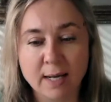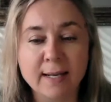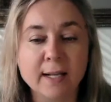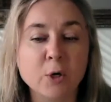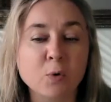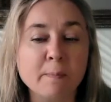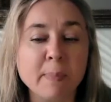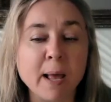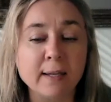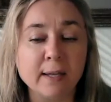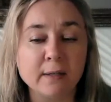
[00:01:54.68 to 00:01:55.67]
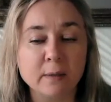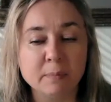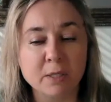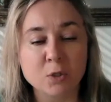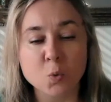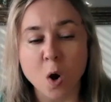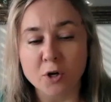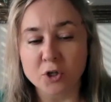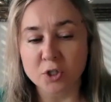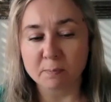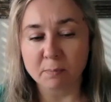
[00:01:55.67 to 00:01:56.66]
like a rebellion being
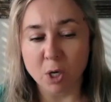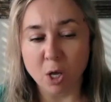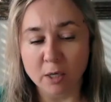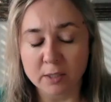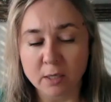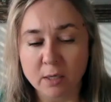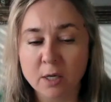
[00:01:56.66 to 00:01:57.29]
squashed in blood,